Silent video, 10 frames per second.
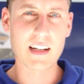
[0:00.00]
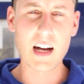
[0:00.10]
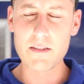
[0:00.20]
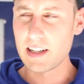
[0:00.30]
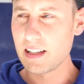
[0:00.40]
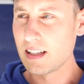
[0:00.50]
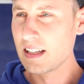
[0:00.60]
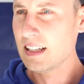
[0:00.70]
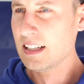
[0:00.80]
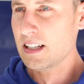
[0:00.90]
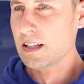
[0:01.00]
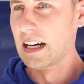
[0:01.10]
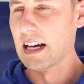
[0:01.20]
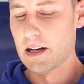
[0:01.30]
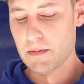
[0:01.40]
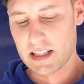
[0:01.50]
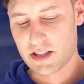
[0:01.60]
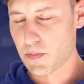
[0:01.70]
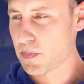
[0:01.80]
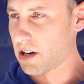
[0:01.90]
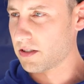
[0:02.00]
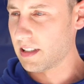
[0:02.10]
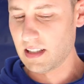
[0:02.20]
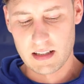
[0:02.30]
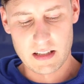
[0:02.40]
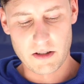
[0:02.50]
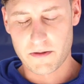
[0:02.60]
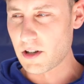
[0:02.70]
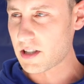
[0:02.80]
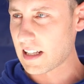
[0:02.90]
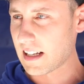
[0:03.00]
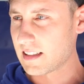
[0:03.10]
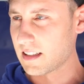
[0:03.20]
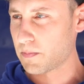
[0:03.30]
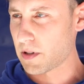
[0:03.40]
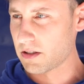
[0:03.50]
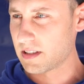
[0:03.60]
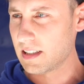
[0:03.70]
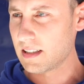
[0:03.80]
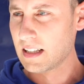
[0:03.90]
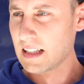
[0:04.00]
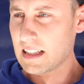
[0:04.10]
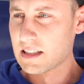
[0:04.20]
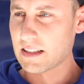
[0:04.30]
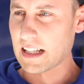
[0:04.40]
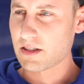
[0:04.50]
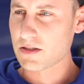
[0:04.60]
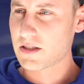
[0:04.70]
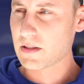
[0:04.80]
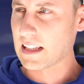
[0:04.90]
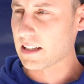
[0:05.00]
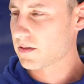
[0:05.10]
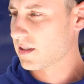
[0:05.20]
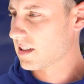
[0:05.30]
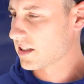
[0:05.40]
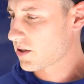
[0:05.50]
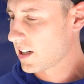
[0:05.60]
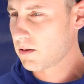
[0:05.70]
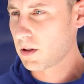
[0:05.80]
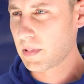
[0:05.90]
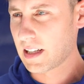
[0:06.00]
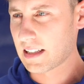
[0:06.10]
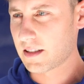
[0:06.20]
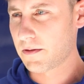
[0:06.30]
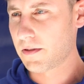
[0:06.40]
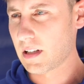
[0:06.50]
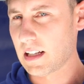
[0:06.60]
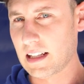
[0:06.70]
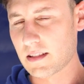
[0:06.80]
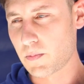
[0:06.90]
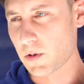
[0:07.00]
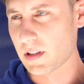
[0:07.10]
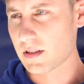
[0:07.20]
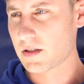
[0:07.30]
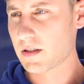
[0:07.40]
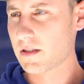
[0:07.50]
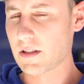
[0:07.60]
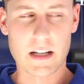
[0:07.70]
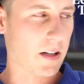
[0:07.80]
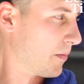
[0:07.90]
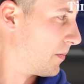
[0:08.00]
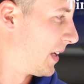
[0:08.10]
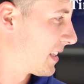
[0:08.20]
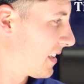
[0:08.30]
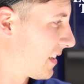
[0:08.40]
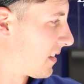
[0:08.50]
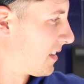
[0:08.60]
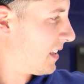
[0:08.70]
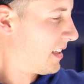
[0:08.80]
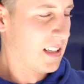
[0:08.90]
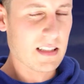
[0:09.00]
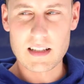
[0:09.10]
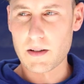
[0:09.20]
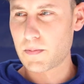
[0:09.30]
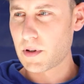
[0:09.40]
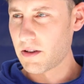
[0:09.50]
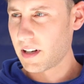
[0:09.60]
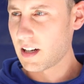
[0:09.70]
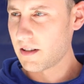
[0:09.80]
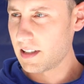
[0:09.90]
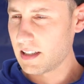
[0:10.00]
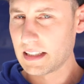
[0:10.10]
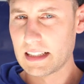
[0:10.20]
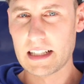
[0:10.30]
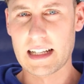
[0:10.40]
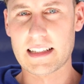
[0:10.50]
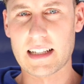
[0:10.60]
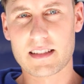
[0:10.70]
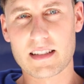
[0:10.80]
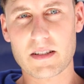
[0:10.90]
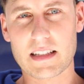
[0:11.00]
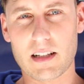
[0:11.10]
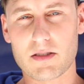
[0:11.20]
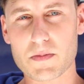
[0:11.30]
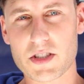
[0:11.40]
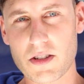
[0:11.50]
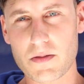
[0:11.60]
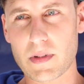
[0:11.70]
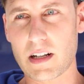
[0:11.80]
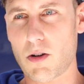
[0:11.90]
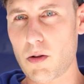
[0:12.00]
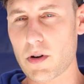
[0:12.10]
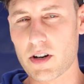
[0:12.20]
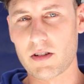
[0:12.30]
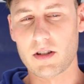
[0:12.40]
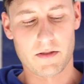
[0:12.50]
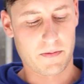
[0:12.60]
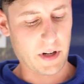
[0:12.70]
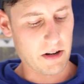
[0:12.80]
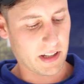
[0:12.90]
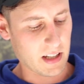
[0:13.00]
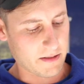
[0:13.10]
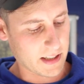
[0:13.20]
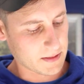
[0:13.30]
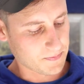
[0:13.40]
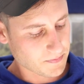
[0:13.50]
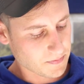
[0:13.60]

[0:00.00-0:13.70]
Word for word: Recovery um, is your protein, your fast acting protein. So that that's, the trailer will be at the end point um, eating some Pro Recover and then they'll consume a whole bottle of Pro Recover